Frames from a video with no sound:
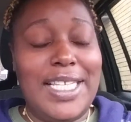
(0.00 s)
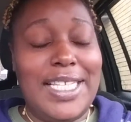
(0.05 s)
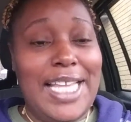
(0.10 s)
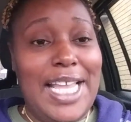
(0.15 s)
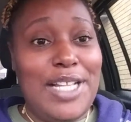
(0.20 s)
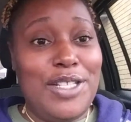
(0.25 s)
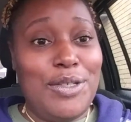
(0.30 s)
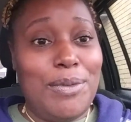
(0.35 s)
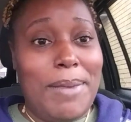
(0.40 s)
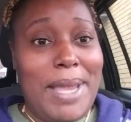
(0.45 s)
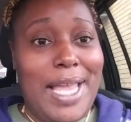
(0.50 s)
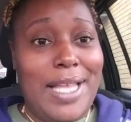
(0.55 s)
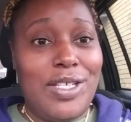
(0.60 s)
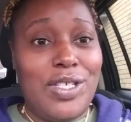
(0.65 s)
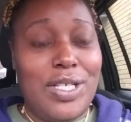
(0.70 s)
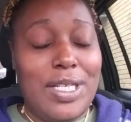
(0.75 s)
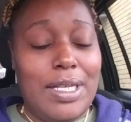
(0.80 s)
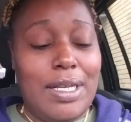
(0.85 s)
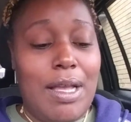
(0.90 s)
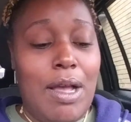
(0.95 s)
candle
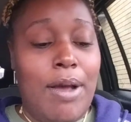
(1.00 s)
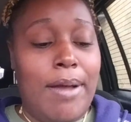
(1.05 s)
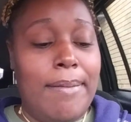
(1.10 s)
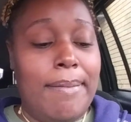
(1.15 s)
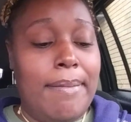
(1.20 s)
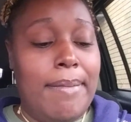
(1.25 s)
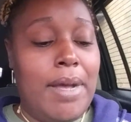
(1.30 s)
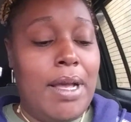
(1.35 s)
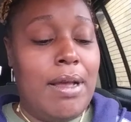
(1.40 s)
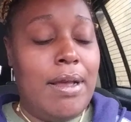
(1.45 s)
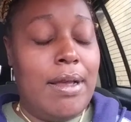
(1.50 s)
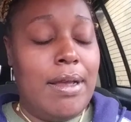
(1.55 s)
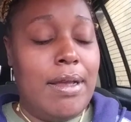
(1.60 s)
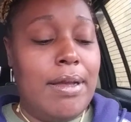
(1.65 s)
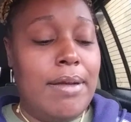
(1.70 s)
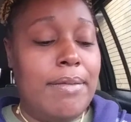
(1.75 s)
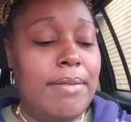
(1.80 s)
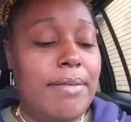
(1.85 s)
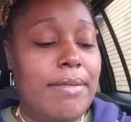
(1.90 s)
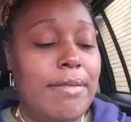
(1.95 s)
magic on
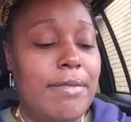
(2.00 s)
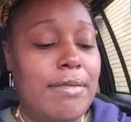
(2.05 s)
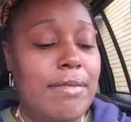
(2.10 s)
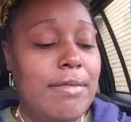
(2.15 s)
um,